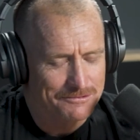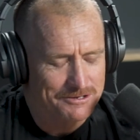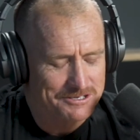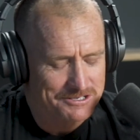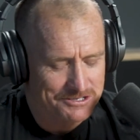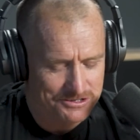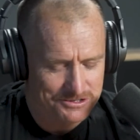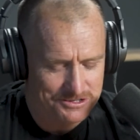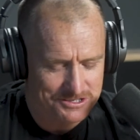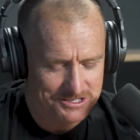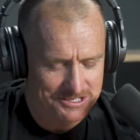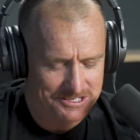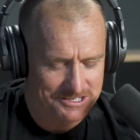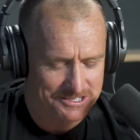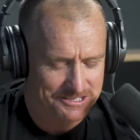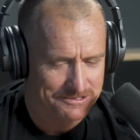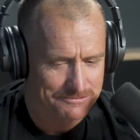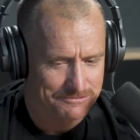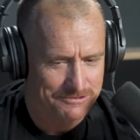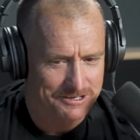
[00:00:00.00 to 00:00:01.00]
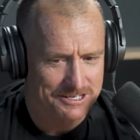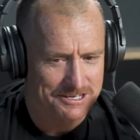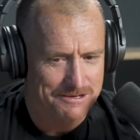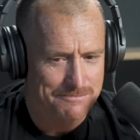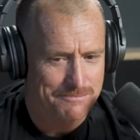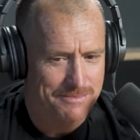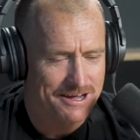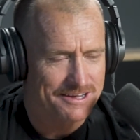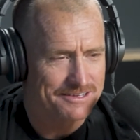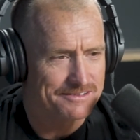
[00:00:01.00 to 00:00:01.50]
when you see one of
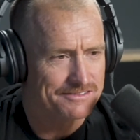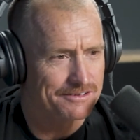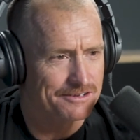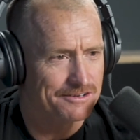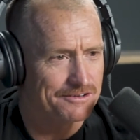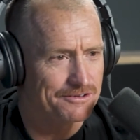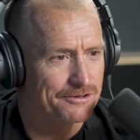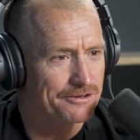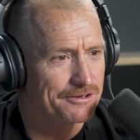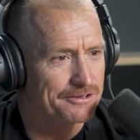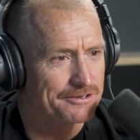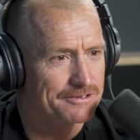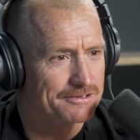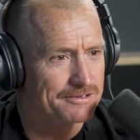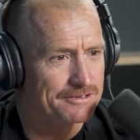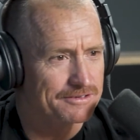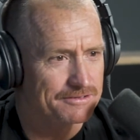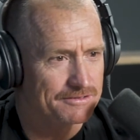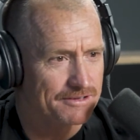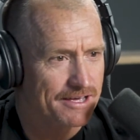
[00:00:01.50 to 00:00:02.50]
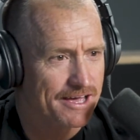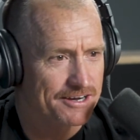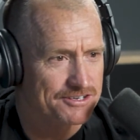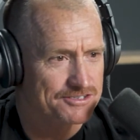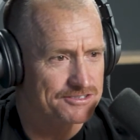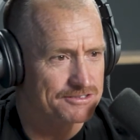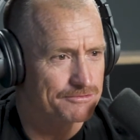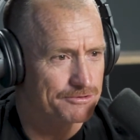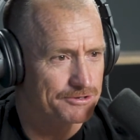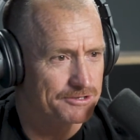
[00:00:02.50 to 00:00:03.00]
your mates get hurt in
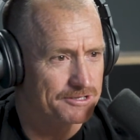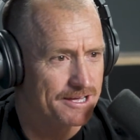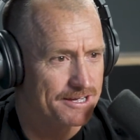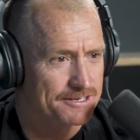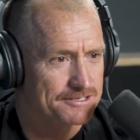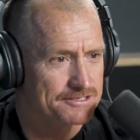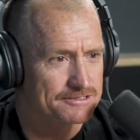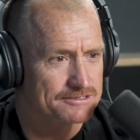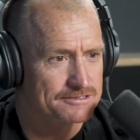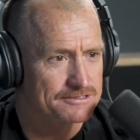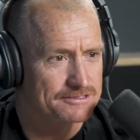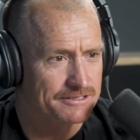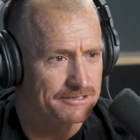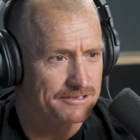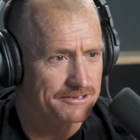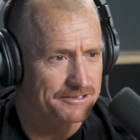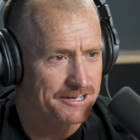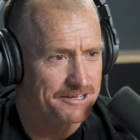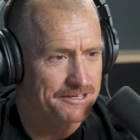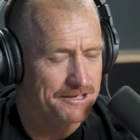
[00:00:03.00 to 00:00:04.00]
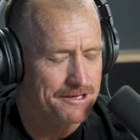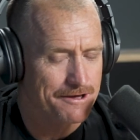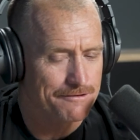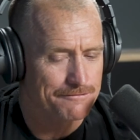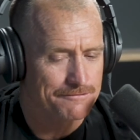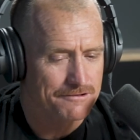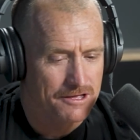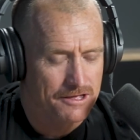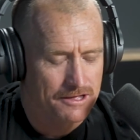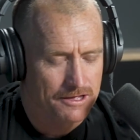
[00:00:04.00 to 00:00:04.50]
action, real action, and I know you
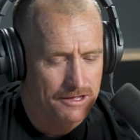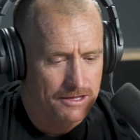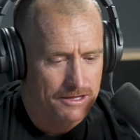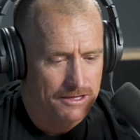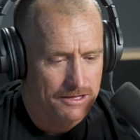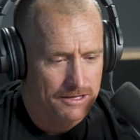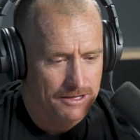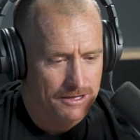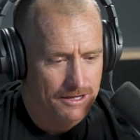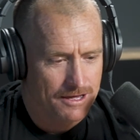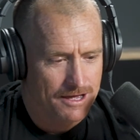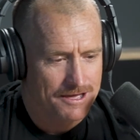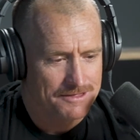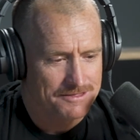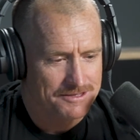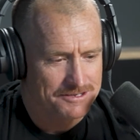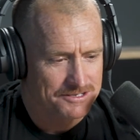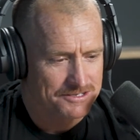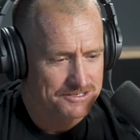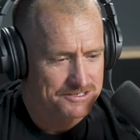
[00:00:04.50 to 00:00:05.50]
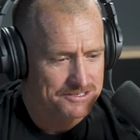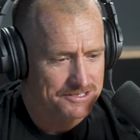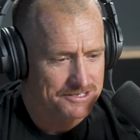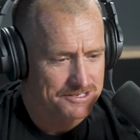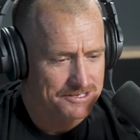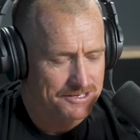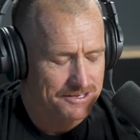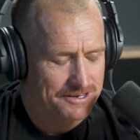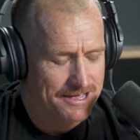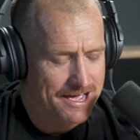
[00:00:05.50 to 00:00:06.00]
have, and then you
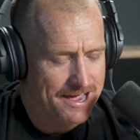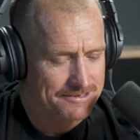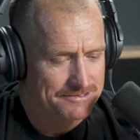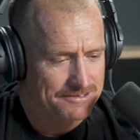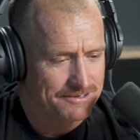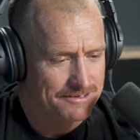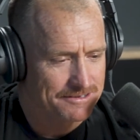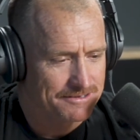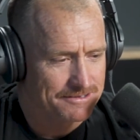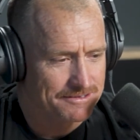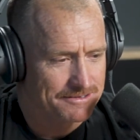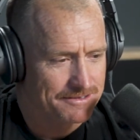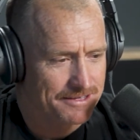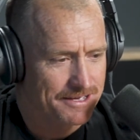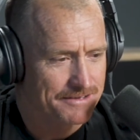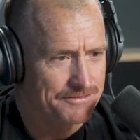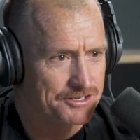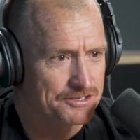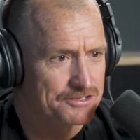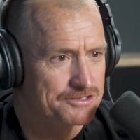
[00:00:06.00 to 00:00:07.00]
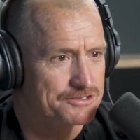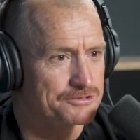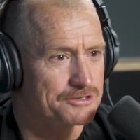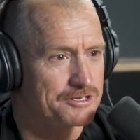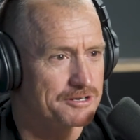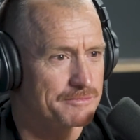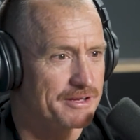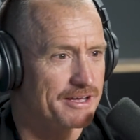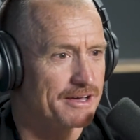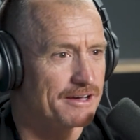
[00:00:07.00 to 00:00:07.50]
see an actor having a
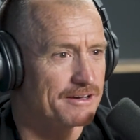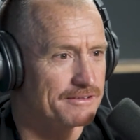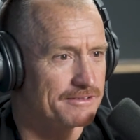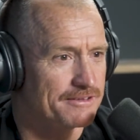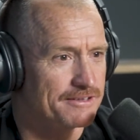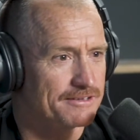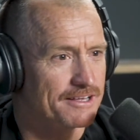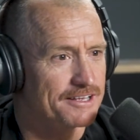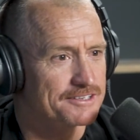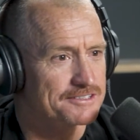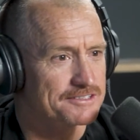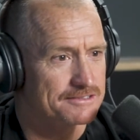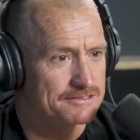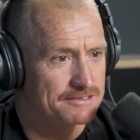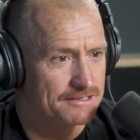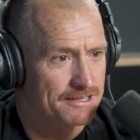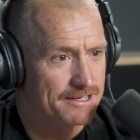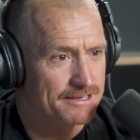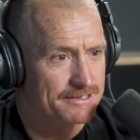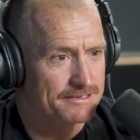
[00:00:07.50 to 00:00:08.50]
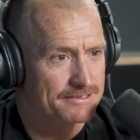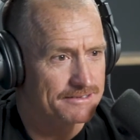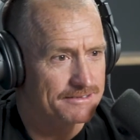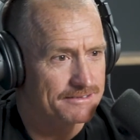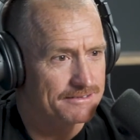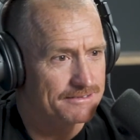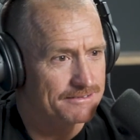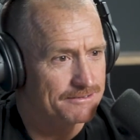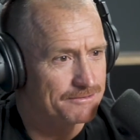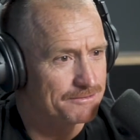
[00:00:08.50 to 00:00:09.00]
sook about their lunch is late,
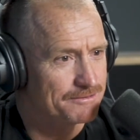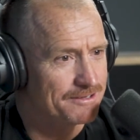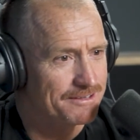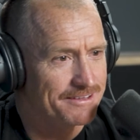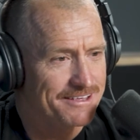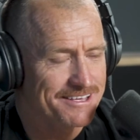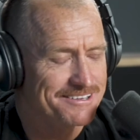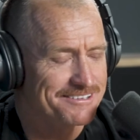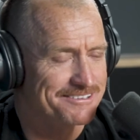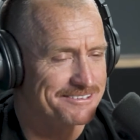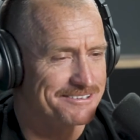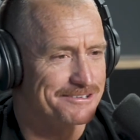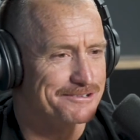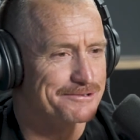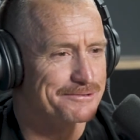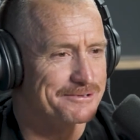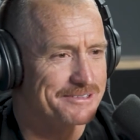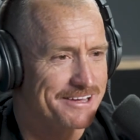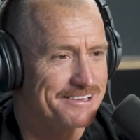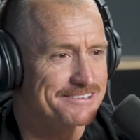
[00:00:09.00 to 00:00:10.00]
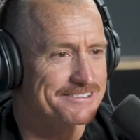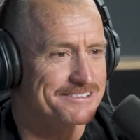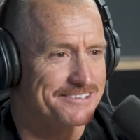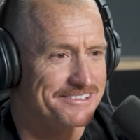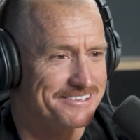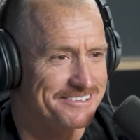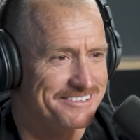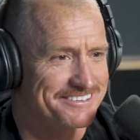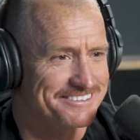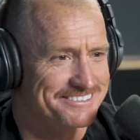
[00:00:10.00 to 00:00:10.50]
how do you deal with that shit?